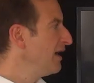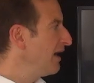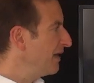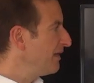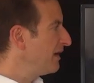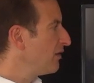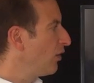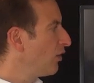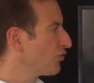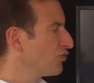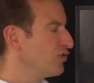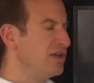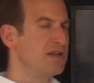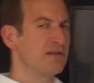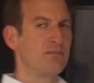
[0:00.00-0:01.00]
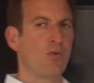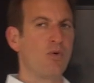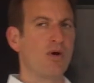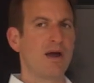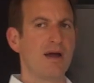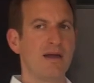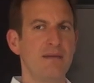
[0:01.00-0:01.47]
and then also needed
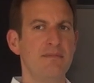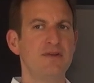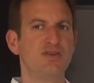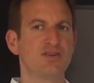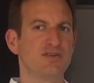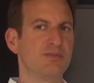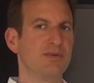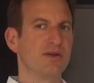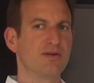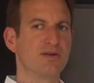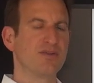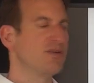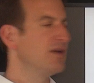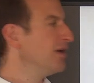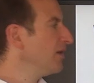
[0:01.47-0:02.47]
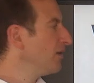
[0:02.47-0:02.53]
more images, because